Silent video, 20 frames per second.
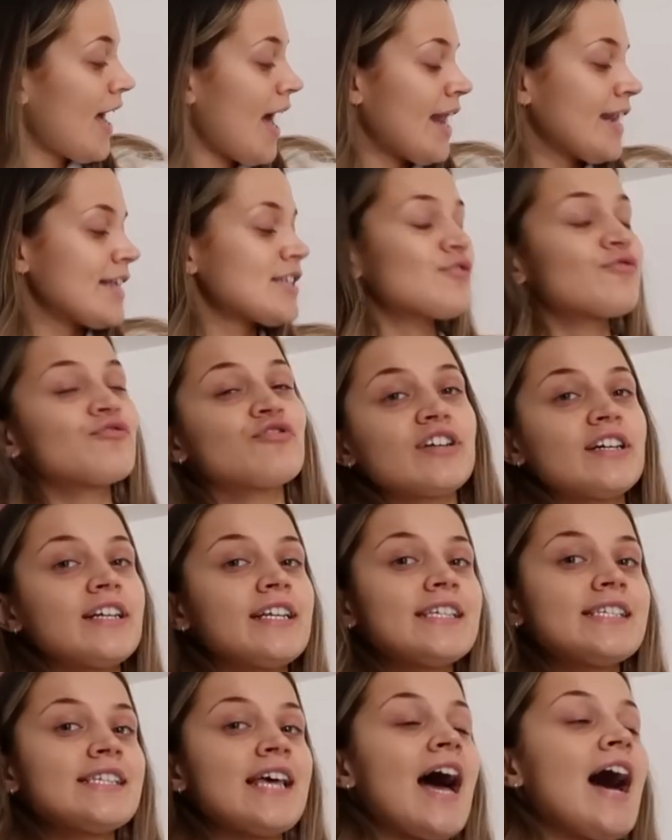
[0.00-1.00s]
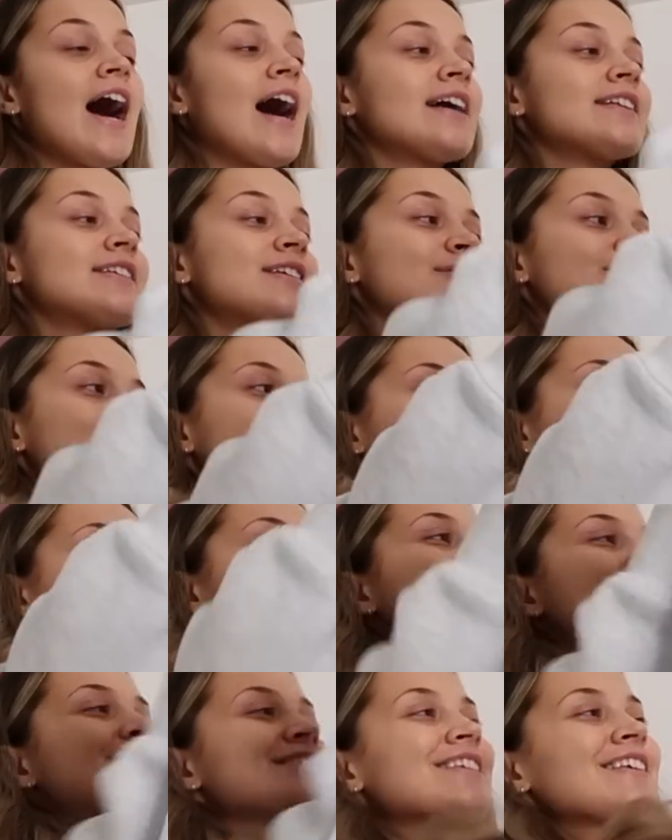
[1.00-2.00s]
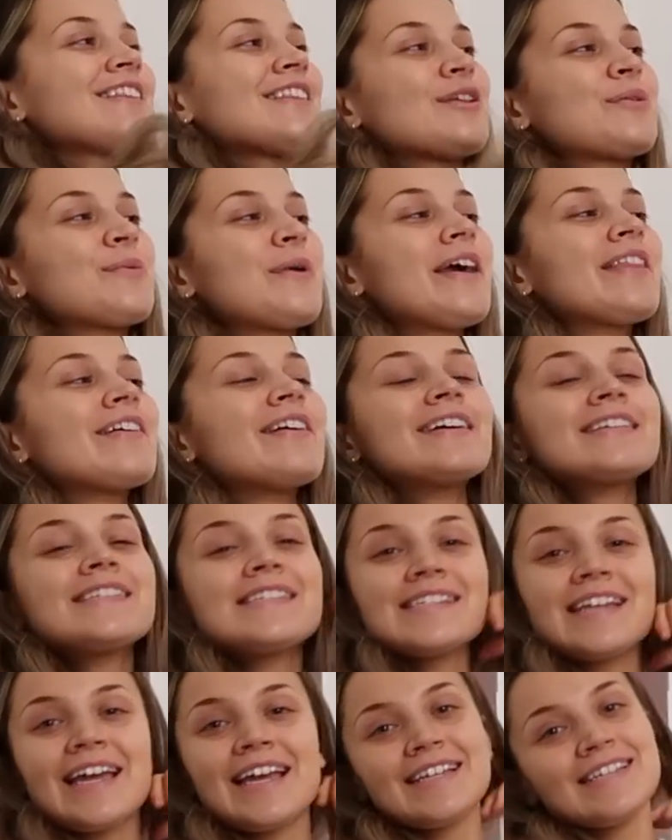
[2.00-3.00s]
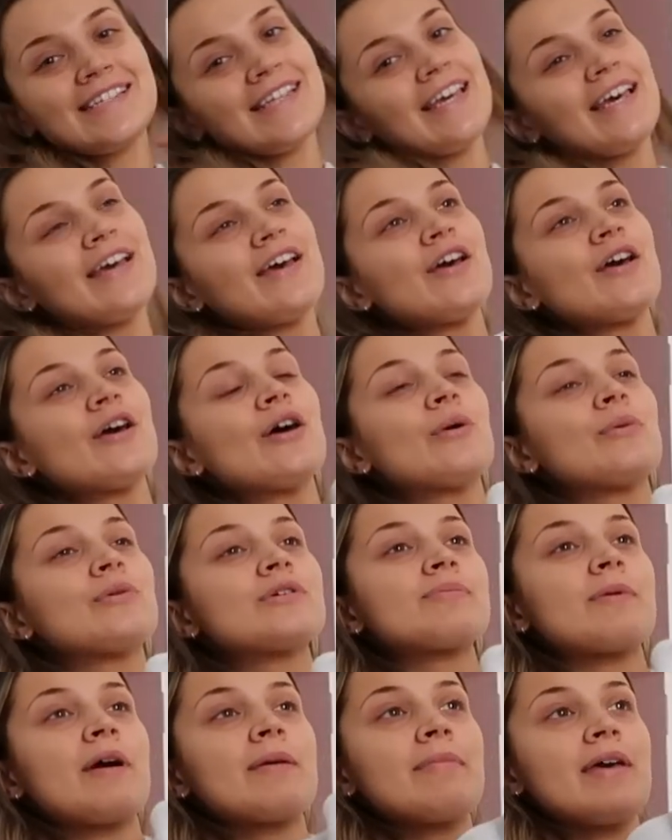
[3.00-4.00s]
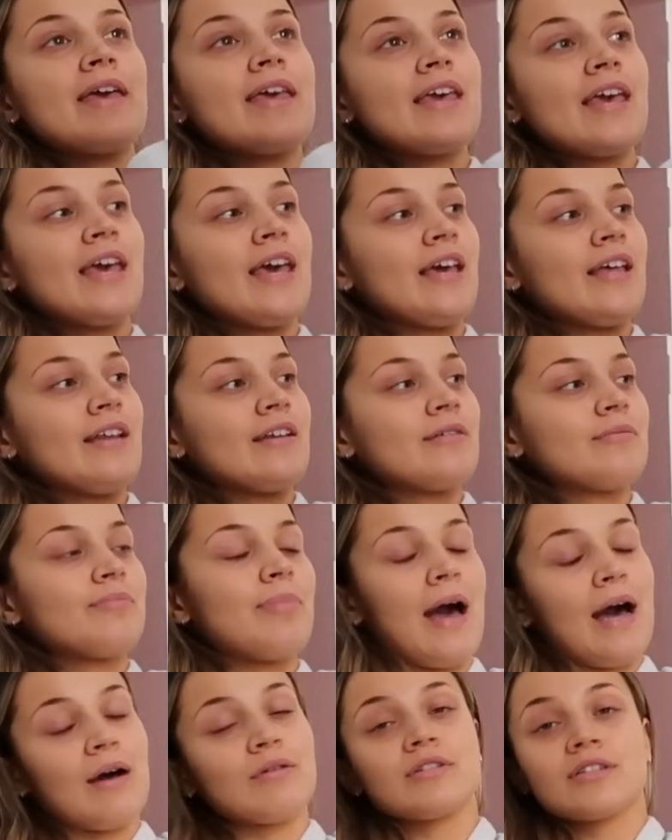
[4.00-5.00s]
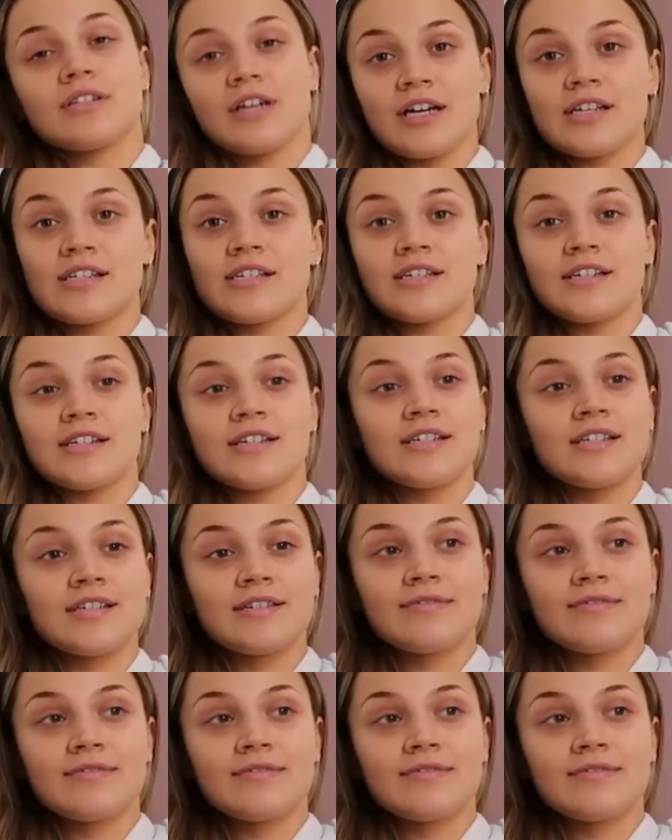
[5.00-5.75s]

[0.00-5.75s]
And it's really sad because the way that I stained it was by making powdered custard,